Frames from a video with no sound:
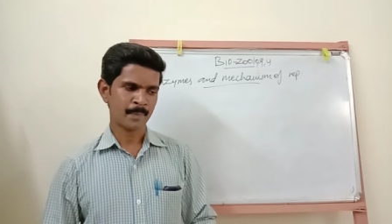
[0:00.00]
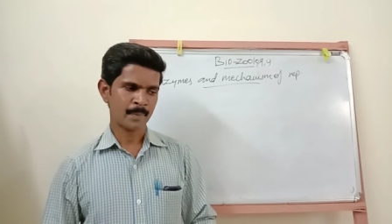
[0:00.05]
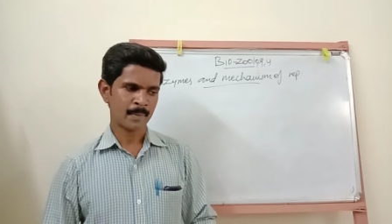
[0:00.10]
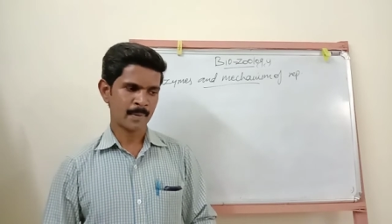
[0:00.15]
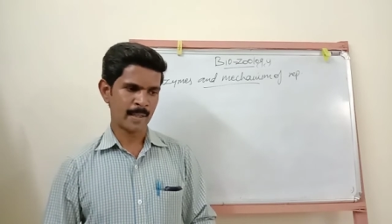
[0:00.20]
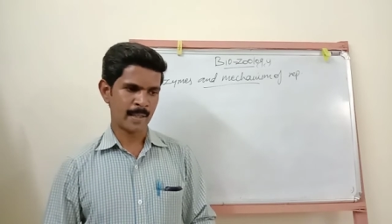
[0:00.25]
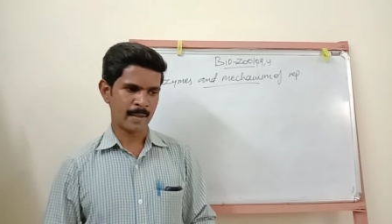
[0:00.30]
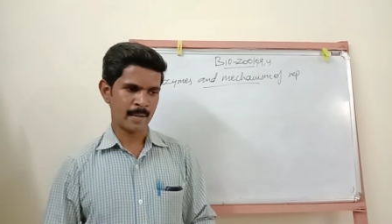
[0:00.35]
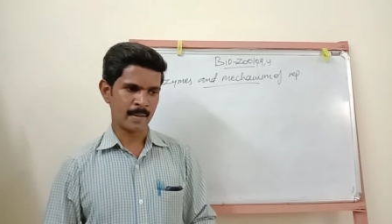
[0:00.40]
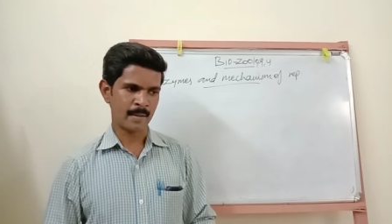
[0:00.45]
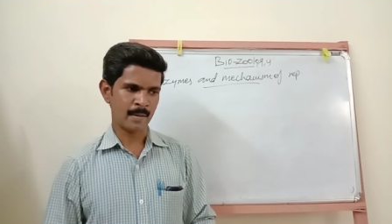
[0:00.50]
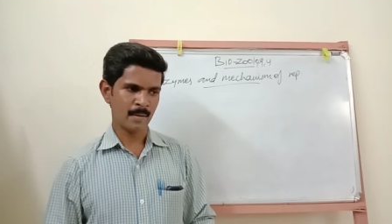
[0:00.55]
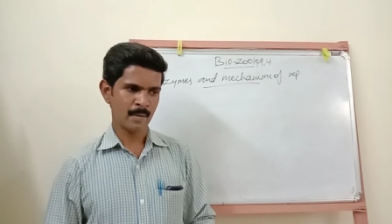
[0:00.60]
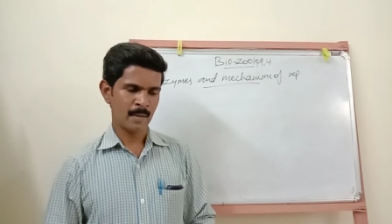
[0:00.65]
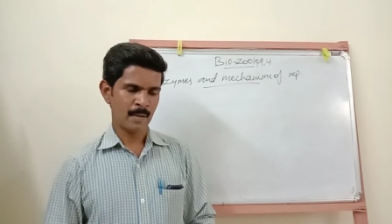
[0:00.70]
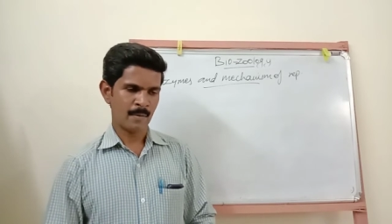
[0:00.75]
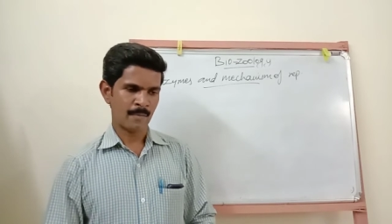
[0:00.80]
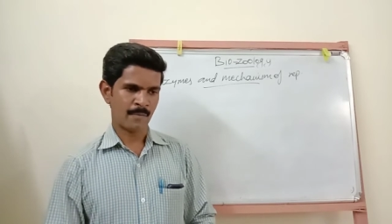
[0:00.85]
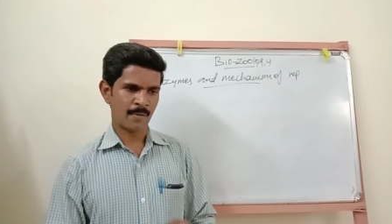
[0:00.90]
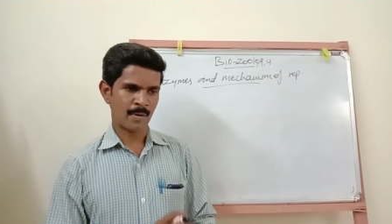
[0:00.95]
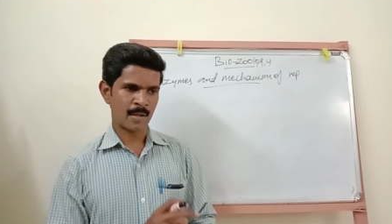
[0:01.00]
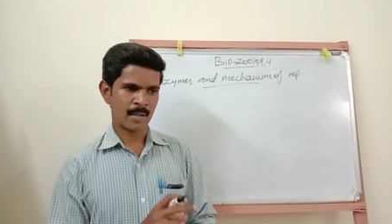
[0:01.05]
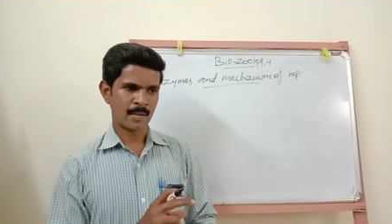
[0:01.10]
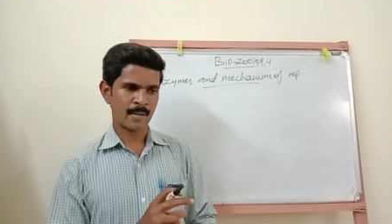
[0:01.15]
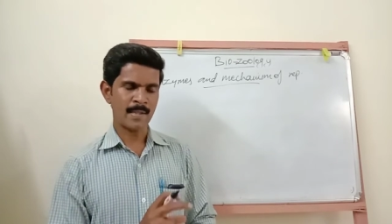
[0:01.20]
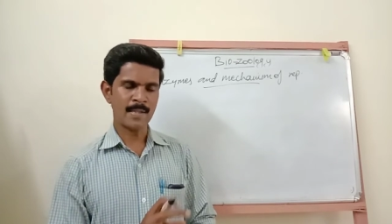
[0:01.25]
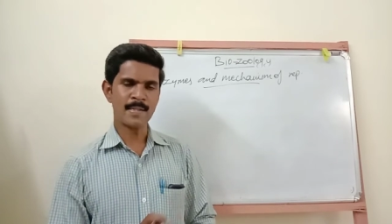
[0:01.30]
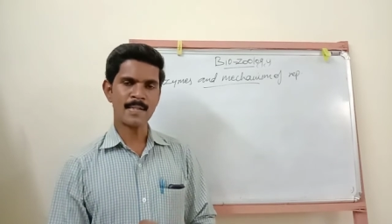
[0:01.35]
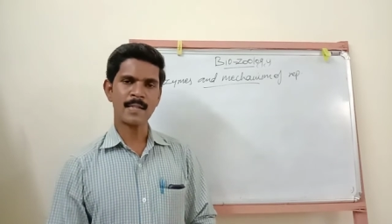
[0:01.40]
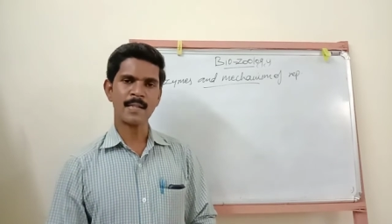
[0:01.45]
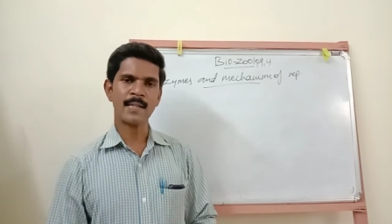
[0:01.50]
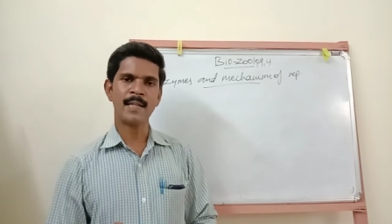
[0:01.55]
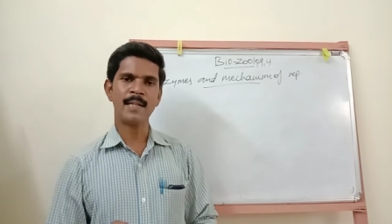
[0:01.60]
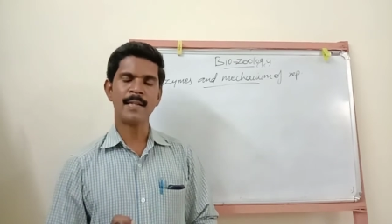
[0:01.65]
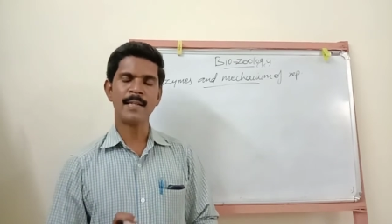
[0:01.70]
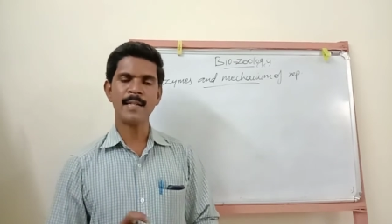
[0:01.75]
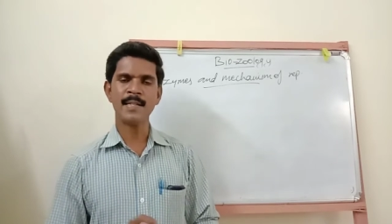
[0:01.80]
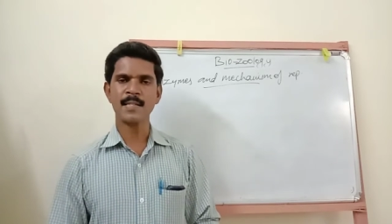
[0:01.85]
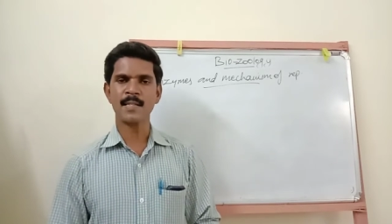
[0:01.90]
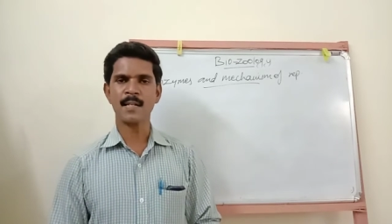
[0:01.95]
Then for this, in
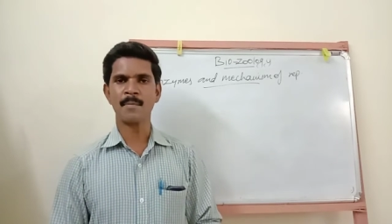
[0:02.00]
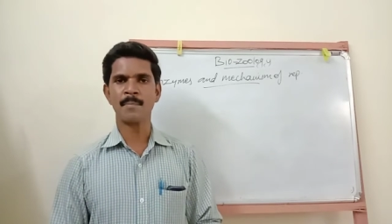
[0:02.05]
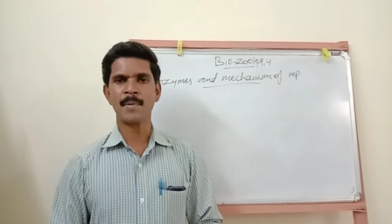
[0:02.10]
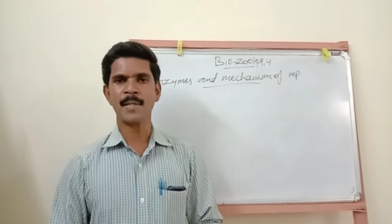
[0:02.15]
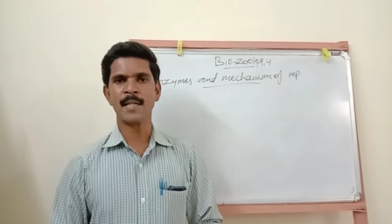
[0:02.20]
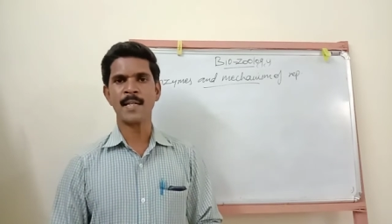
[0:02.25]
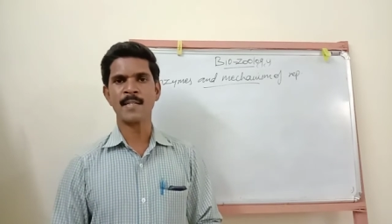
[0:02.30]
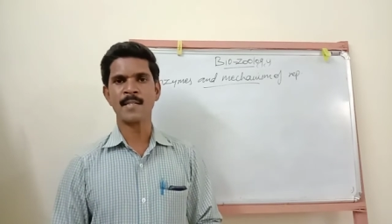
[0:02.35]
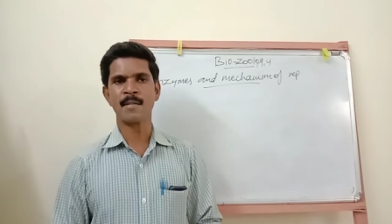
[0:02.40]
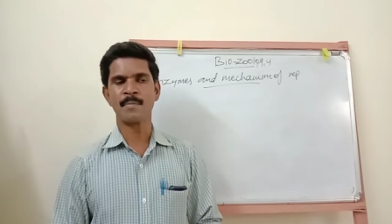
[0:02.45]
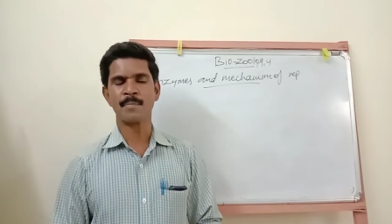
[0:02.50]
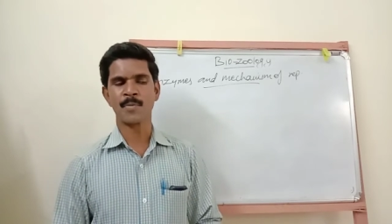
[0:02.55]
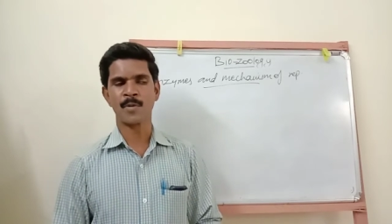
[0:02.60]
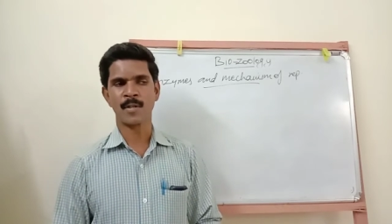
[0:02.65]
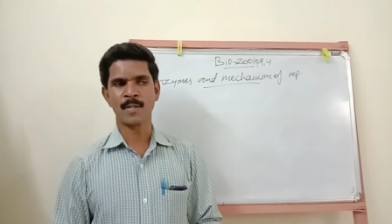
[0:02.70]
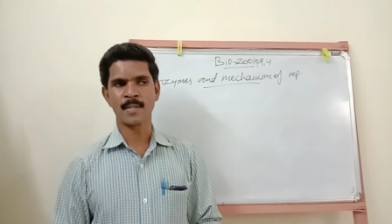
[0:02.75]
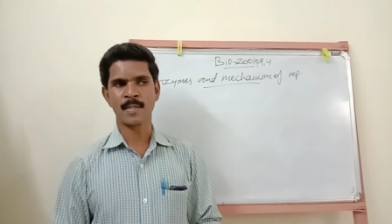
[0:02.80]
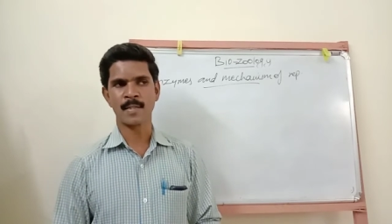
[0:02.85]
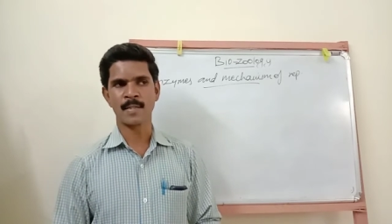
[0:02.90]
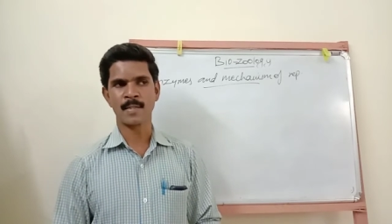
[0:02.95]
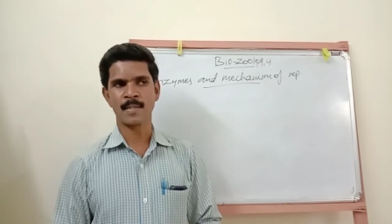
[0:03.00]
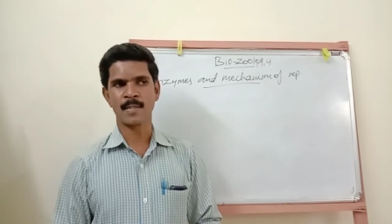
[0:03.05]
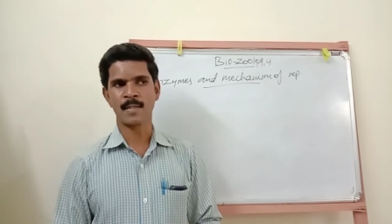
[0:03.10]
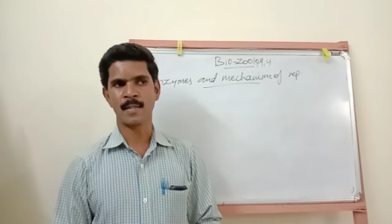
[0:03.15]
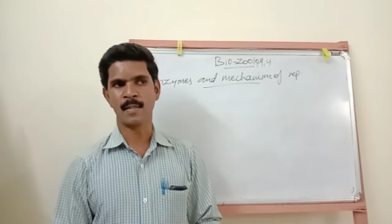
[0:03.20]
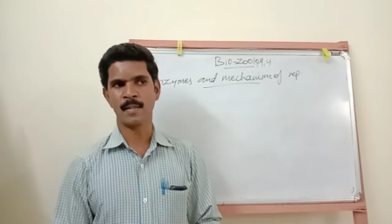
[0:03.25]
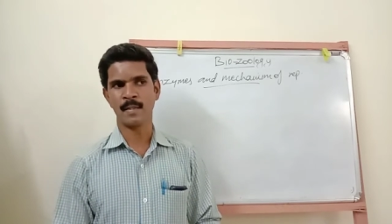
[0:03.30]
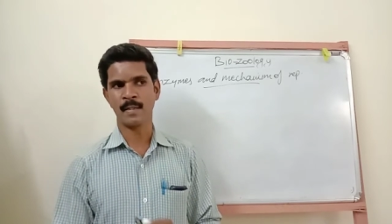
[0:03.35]
this replication process,